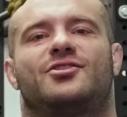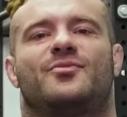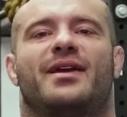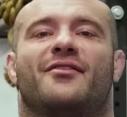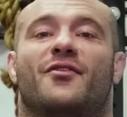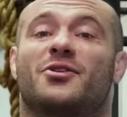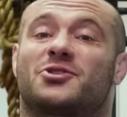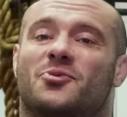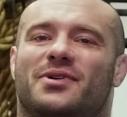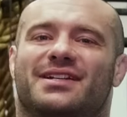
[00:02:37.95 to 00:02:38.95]
as you may have
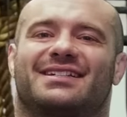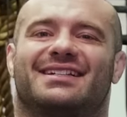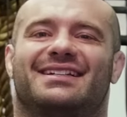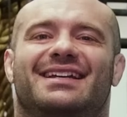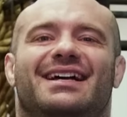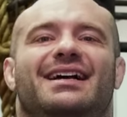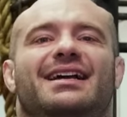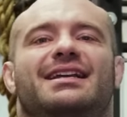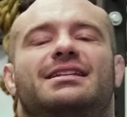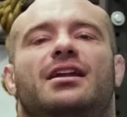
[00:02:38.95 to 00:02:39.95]
also predicted,
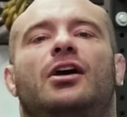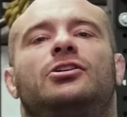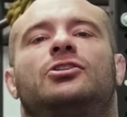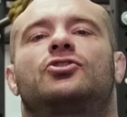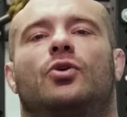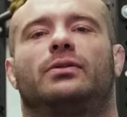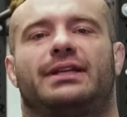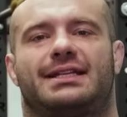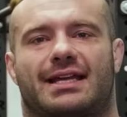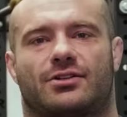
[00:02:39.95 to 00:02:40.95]
is an
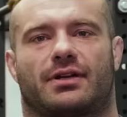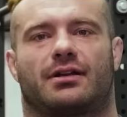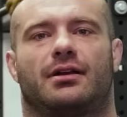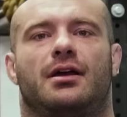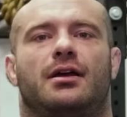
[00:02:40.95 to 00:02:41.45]
uncontrolled eccentric.